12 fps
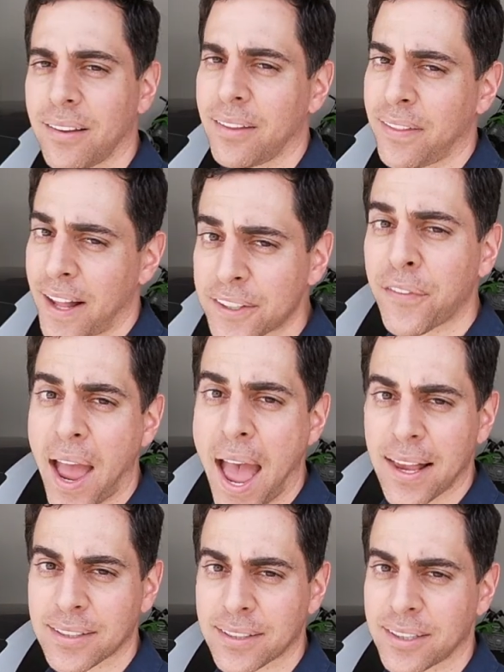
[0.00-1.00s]
That's
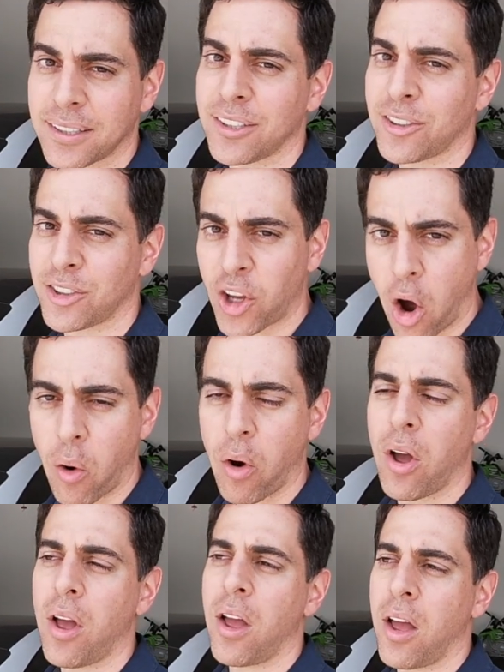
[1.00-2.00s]
fast.
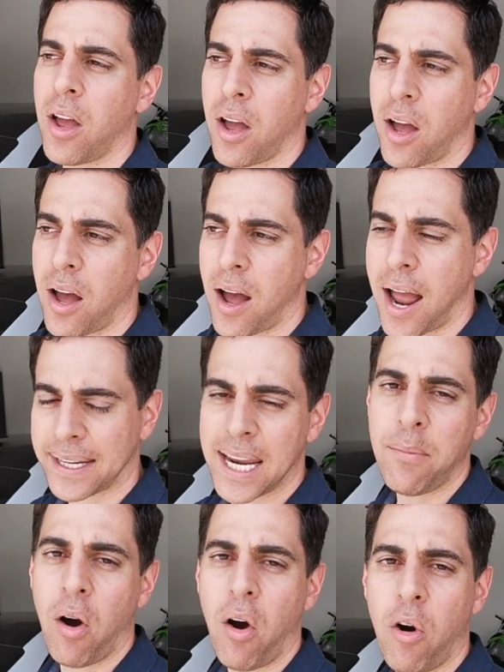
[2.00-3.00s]
So I
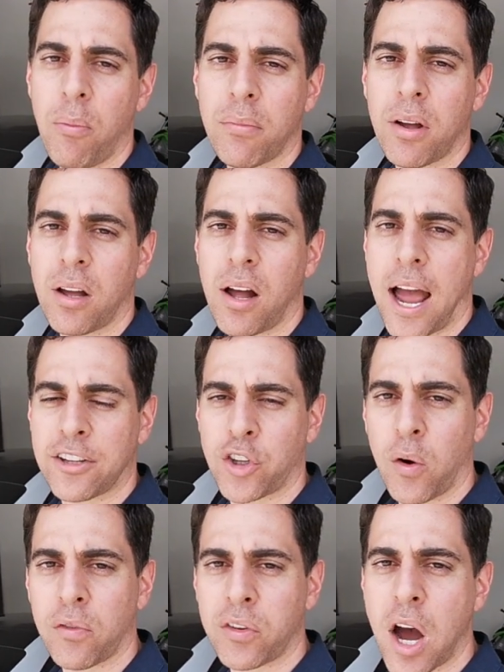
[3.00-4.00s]
came home, I
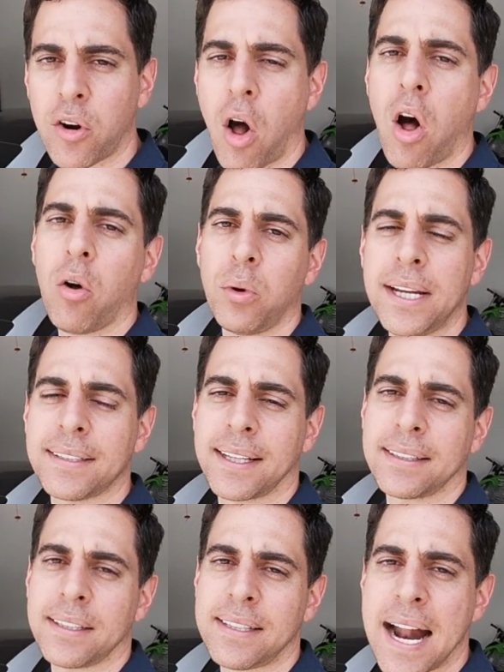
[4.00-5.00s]
drove around all week to
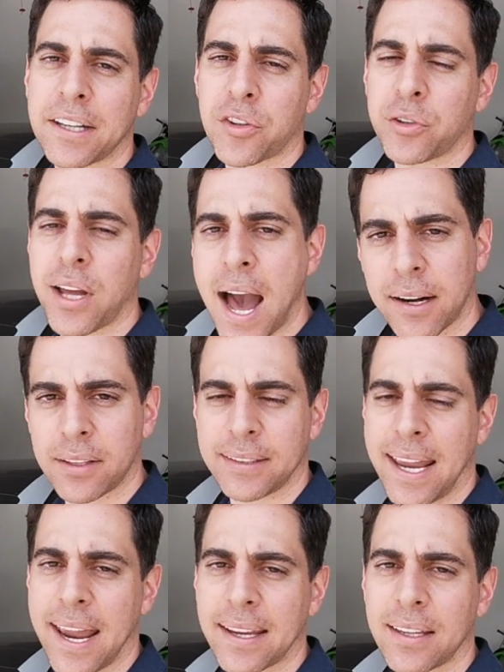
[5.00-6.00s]
get the 93 out of the
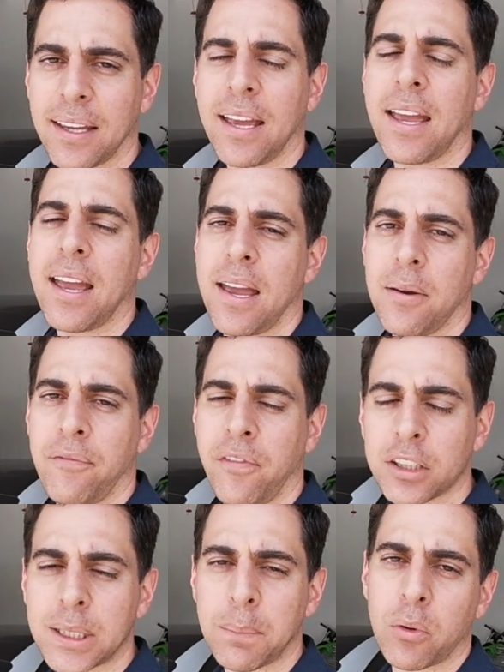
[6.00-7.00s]
tank,
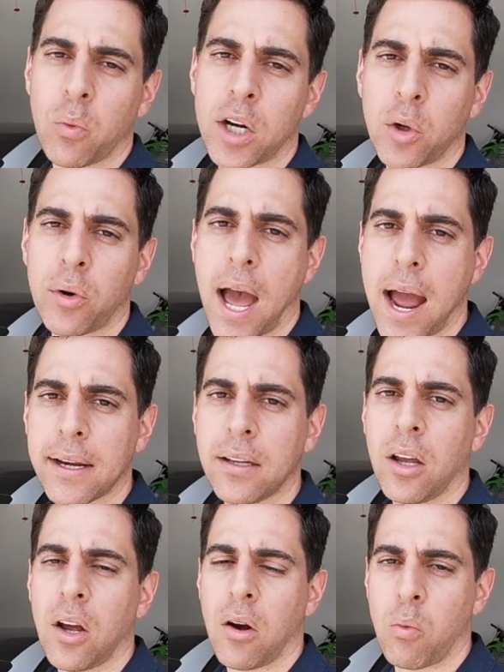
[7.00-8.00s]
filled up with
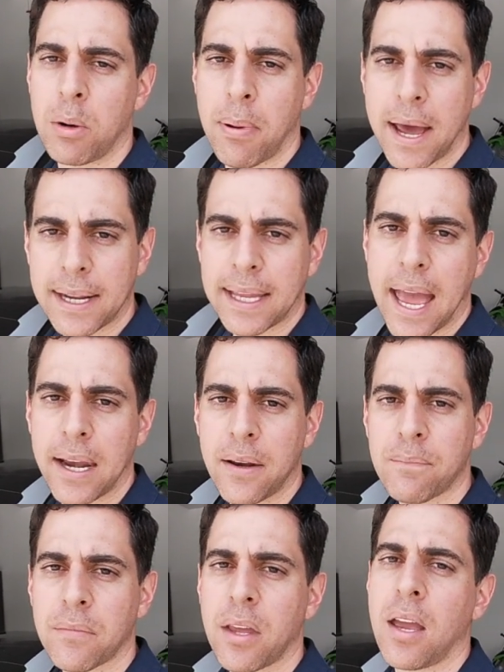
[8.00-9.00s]
109, we met
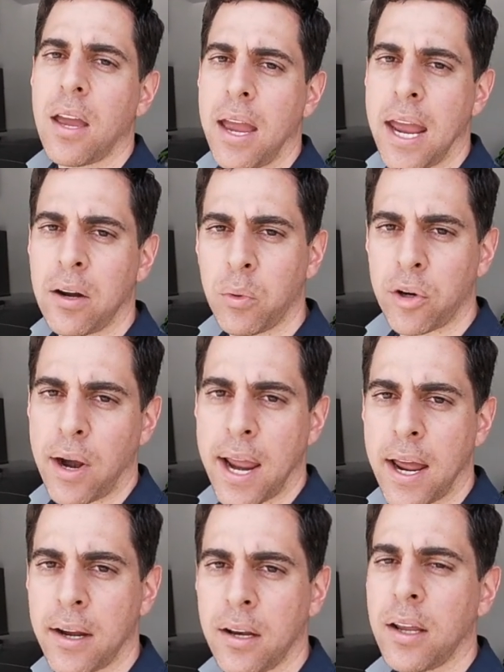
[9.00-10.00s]
again, and we
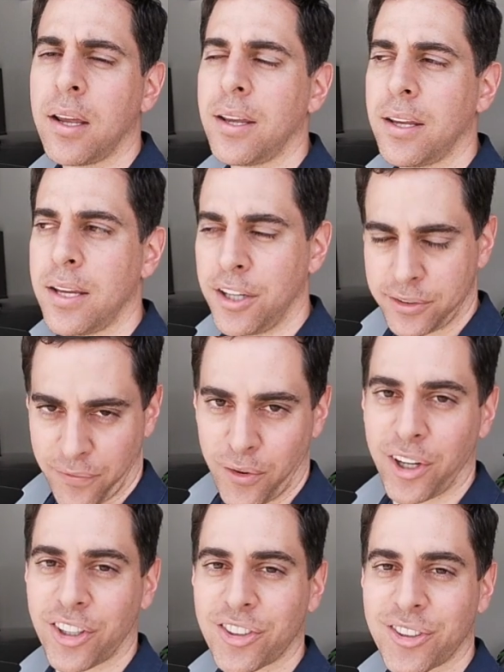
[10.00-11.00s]
ran. Here's the
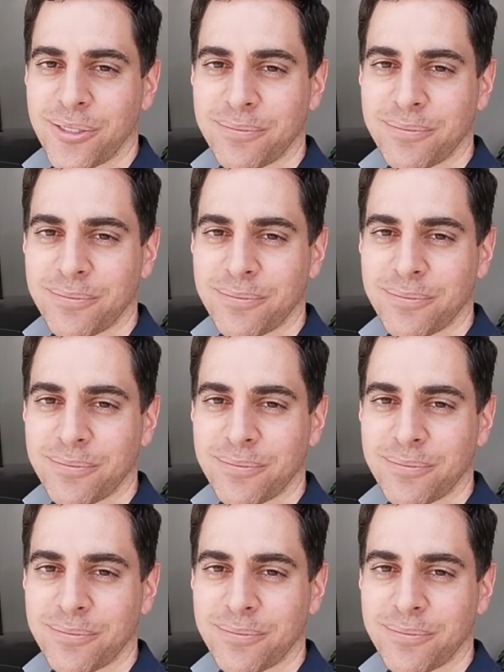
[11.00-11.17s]
footage.